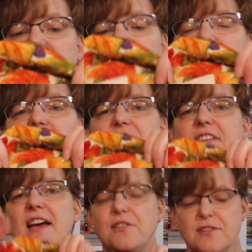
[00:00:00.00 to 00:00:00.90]
this is a
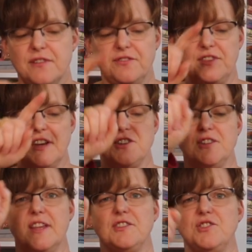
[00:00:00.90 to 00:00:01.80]
decorative
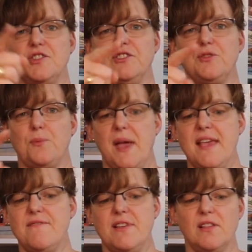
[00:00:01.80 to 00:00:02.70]
stitch that's just a
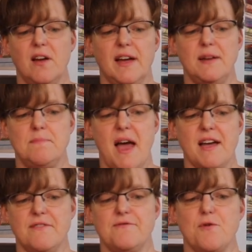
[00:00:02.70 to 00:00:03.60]
wavy line
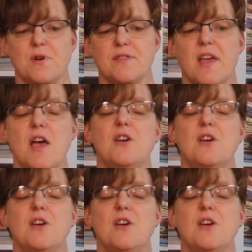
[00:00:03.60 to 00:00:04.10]
back and forth.